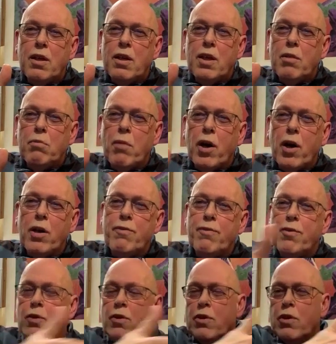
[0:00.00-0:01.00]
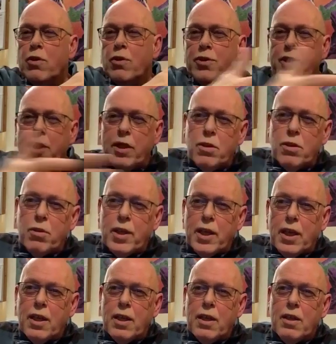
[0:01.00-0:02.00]
in mind for continuing.
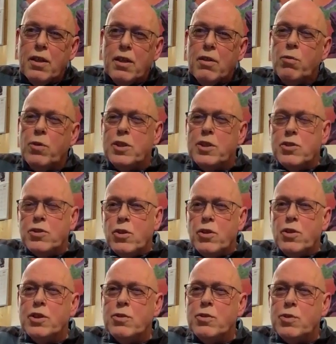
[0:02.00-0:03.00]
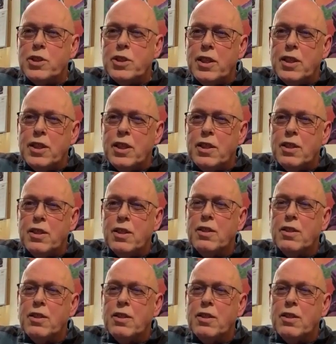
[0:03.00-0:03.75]
When the stories was ended,